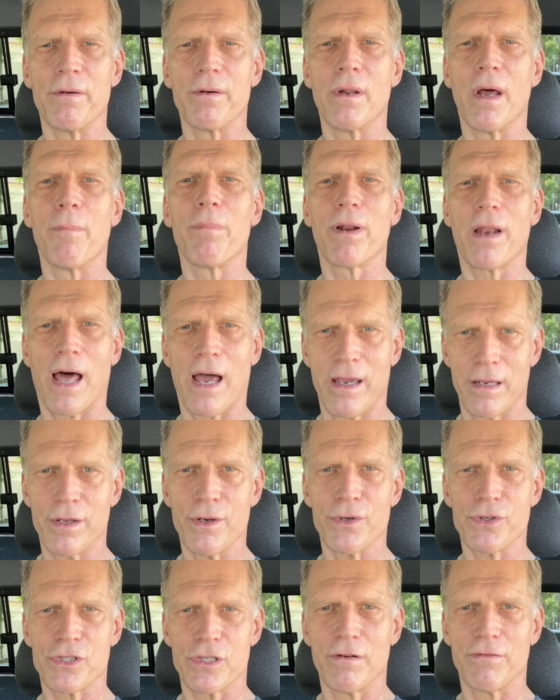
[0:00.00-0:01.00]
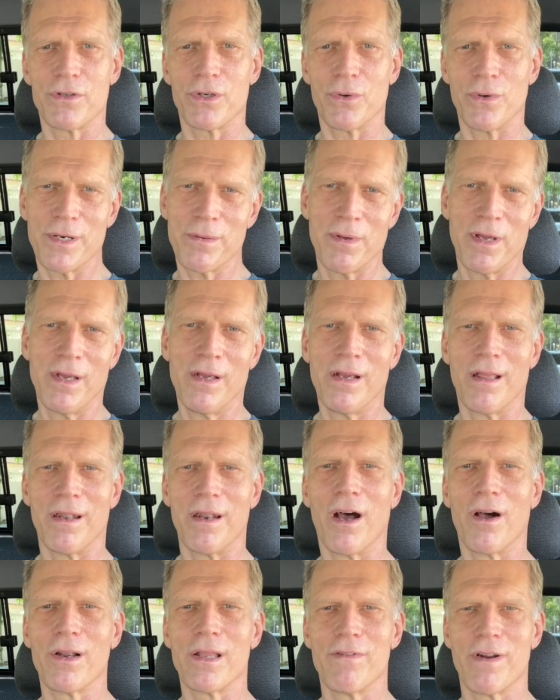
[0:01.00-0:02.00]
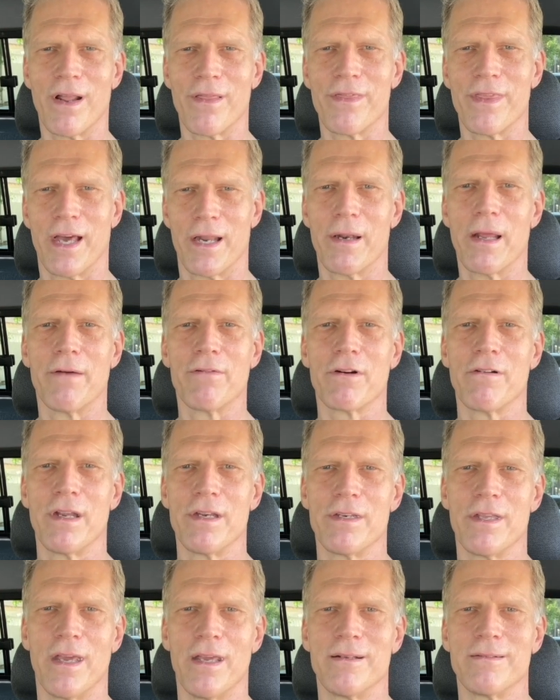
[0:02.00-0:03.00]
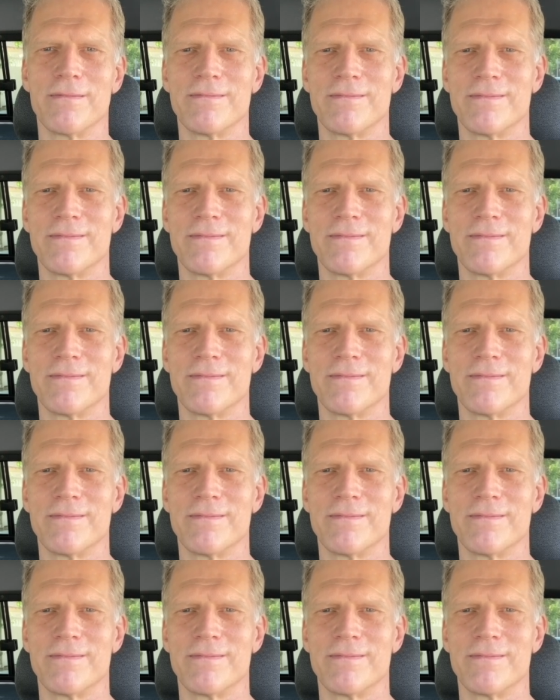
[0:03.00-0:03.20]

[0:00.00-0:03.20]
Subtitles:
applying yourself to it. And I'll leave it at that. Have a great day.